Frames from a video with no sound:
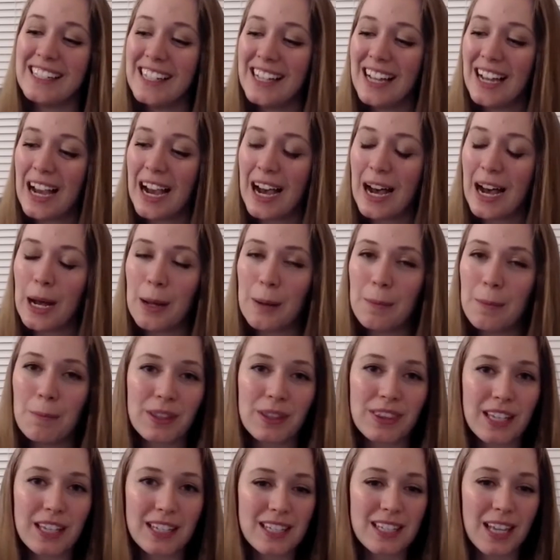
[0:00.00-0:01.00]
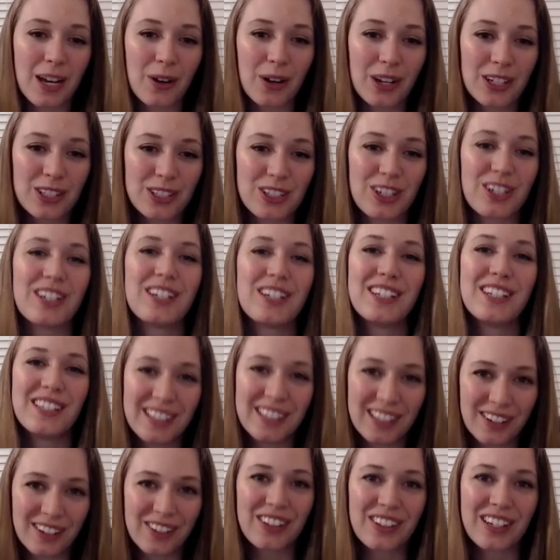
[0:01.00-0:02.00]
But that's how I started in
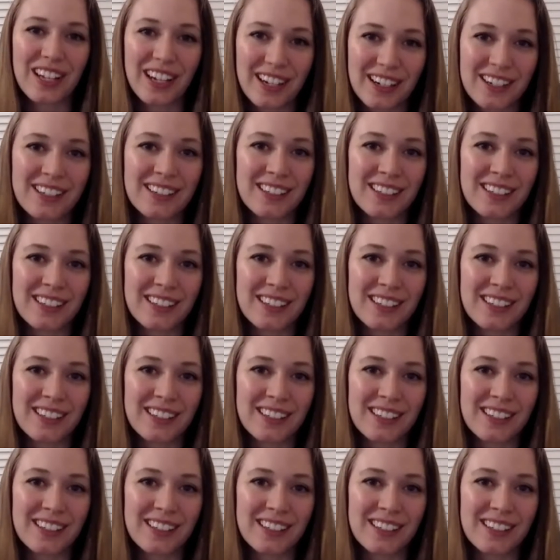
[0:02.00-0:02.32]
healthcare.